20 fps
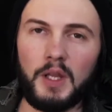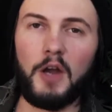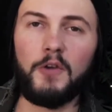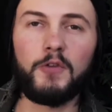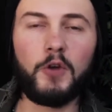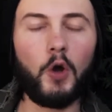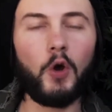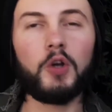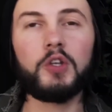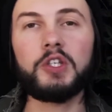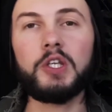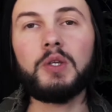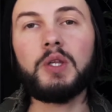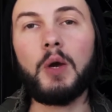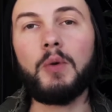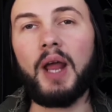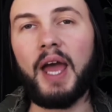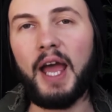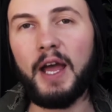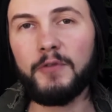Of course, you
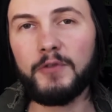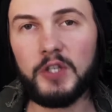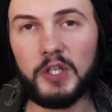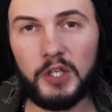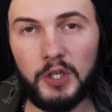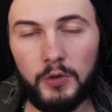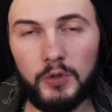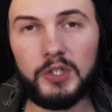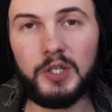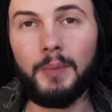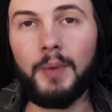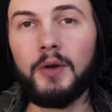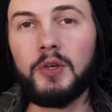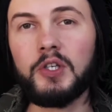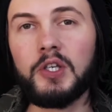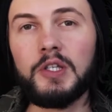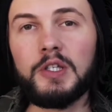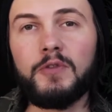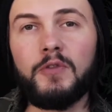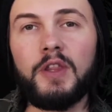don't have to use
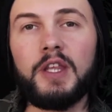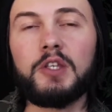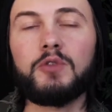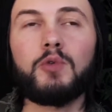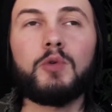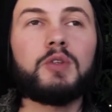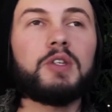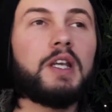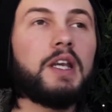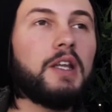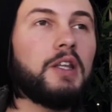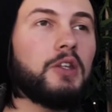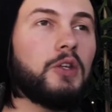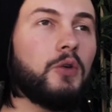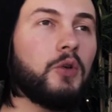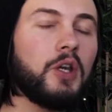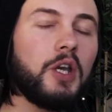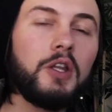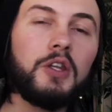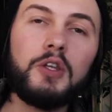emotions for this routine.
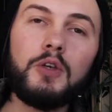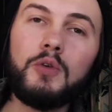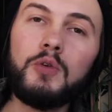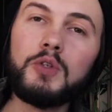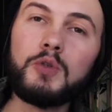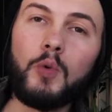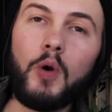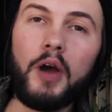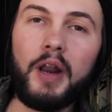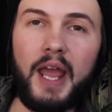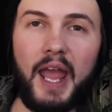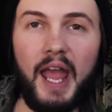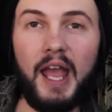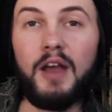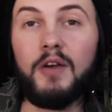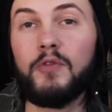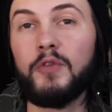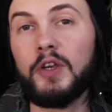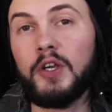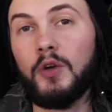You can use
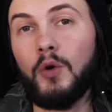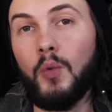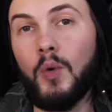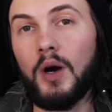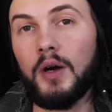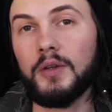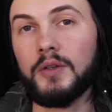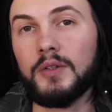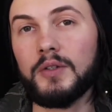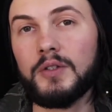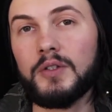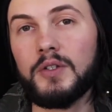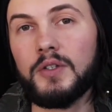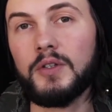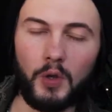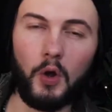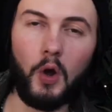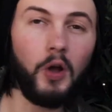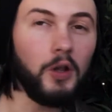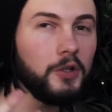whatever you want.
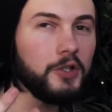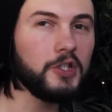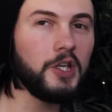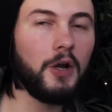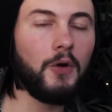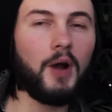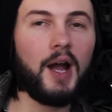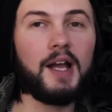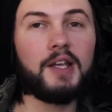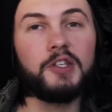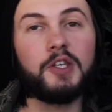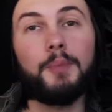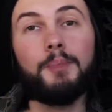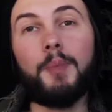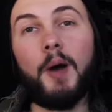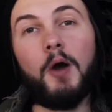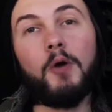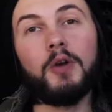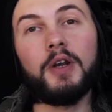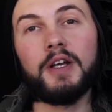Also, as a
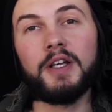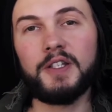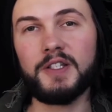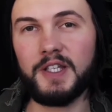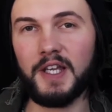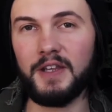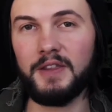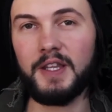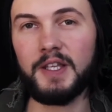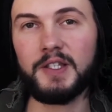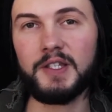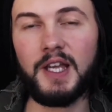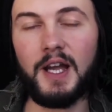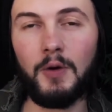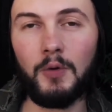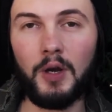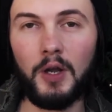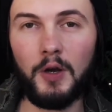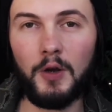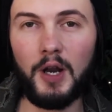bonus in this
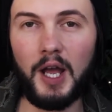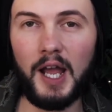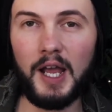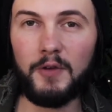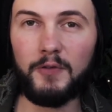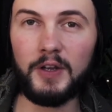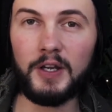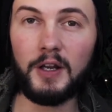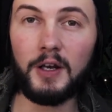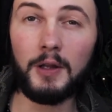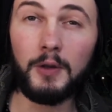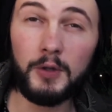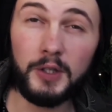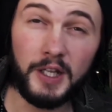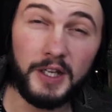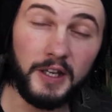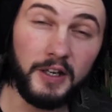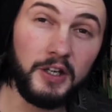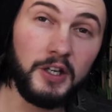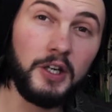download, I've
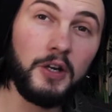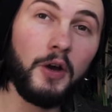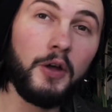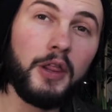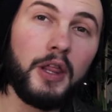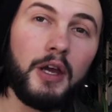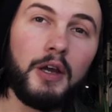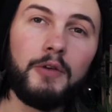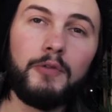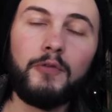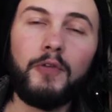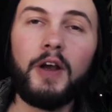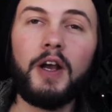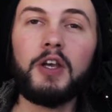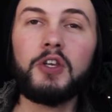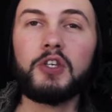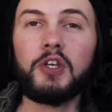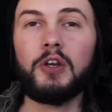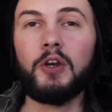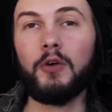included another
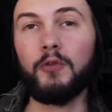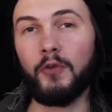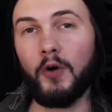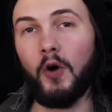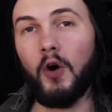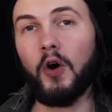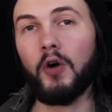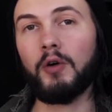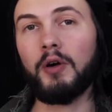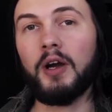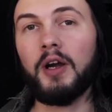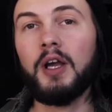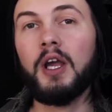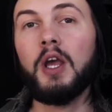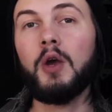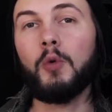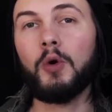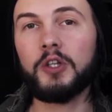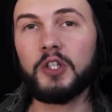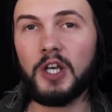version of Aura,
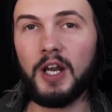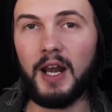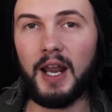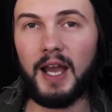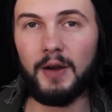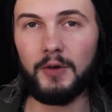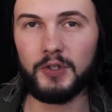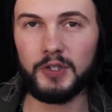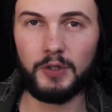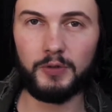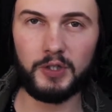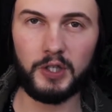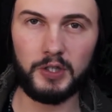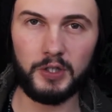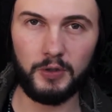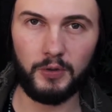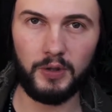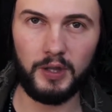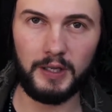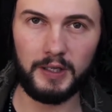which allows you to
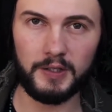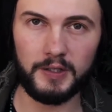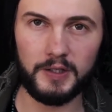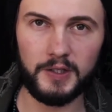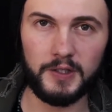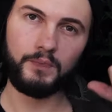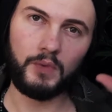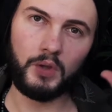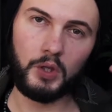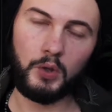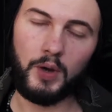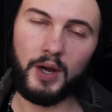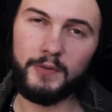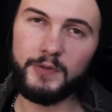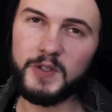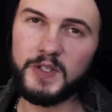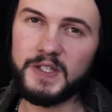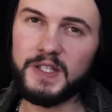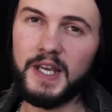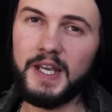do this. You
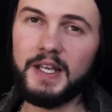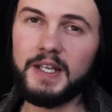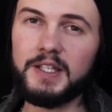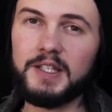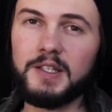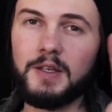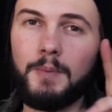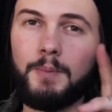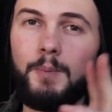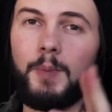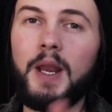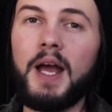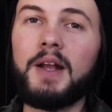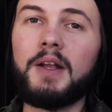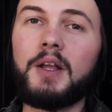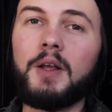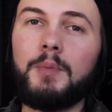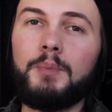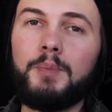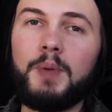have 6
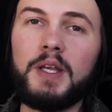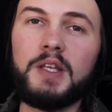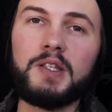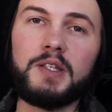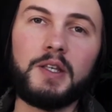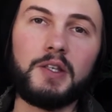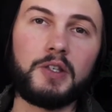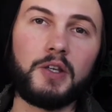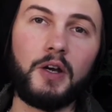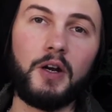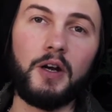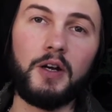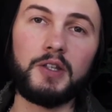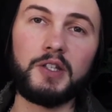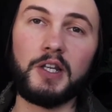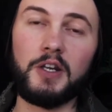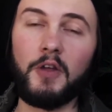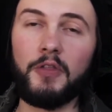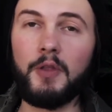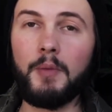blank business
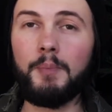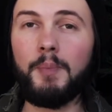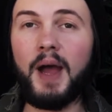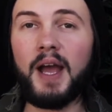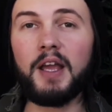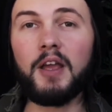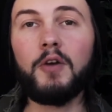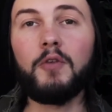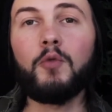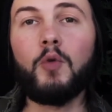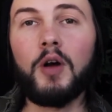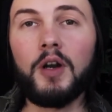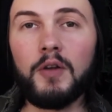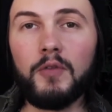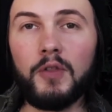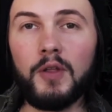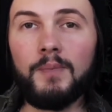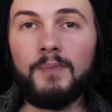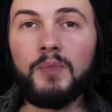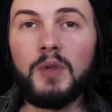cards, and on the back of one
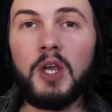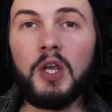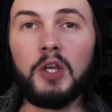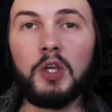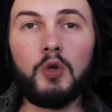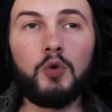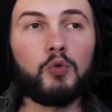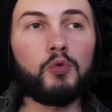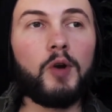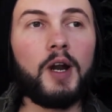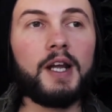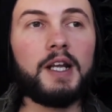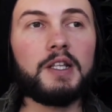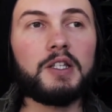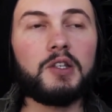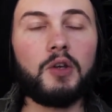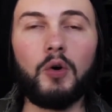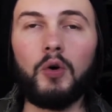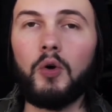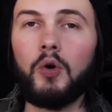of them, you
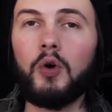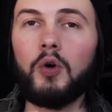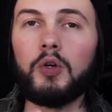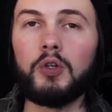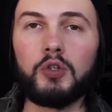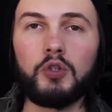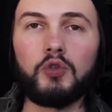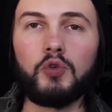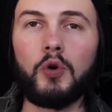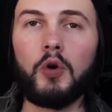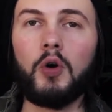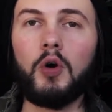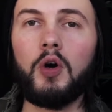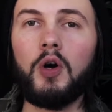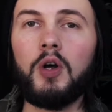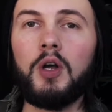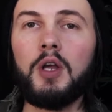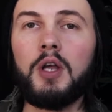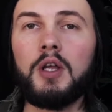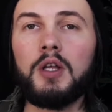write or
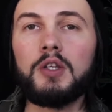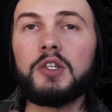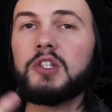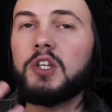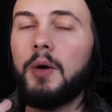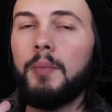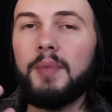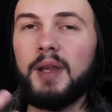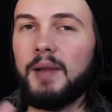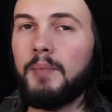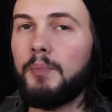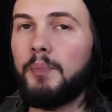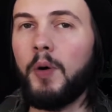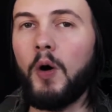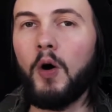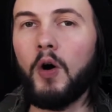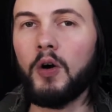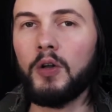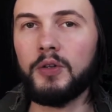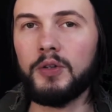draw some
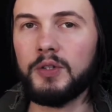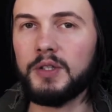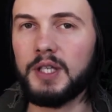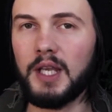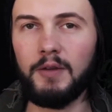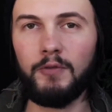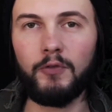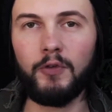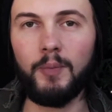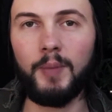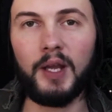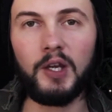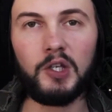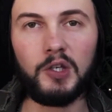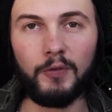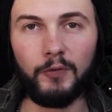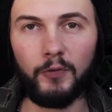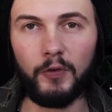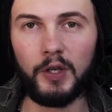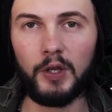important
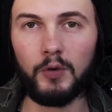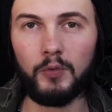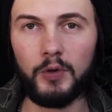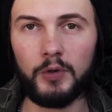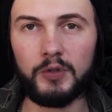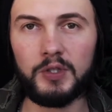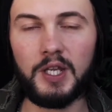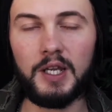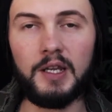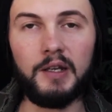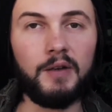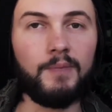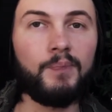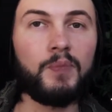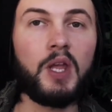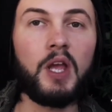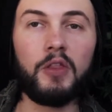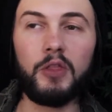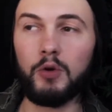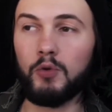information for your routine.
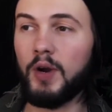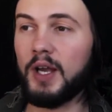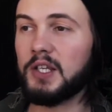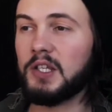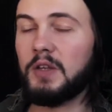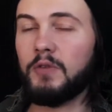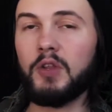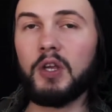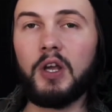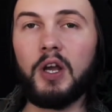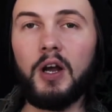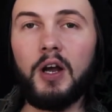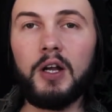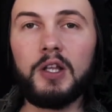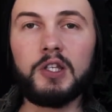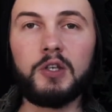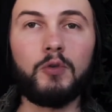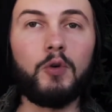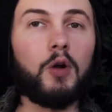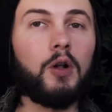The rest of the
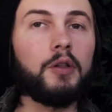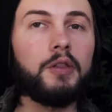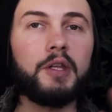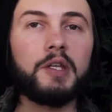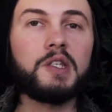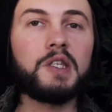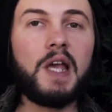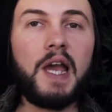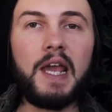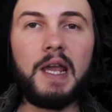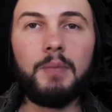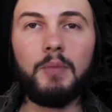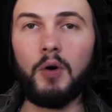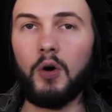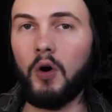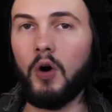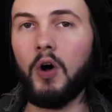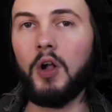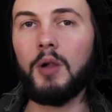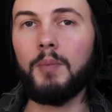cards are all the same
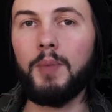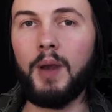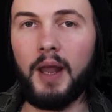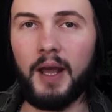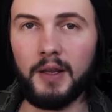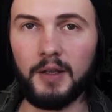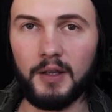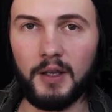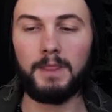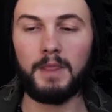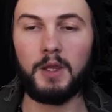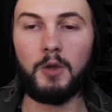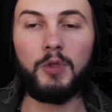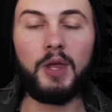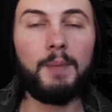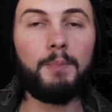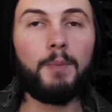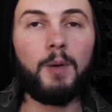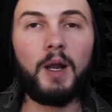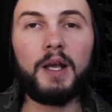or all blank. You
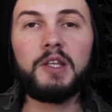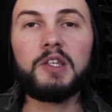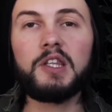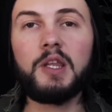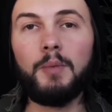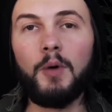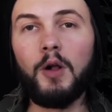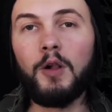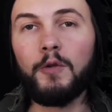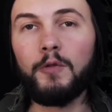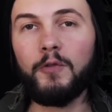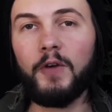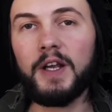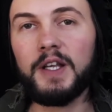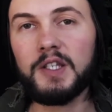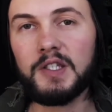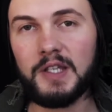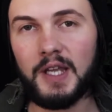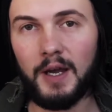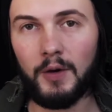then place them all
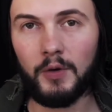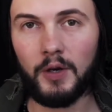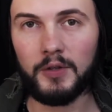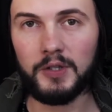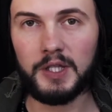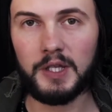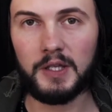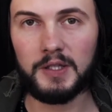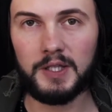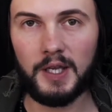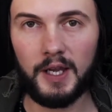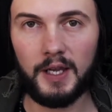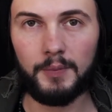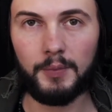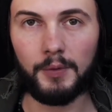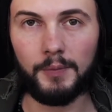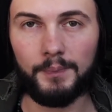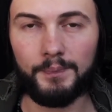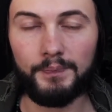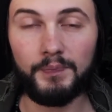face down onto the
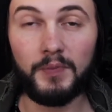table.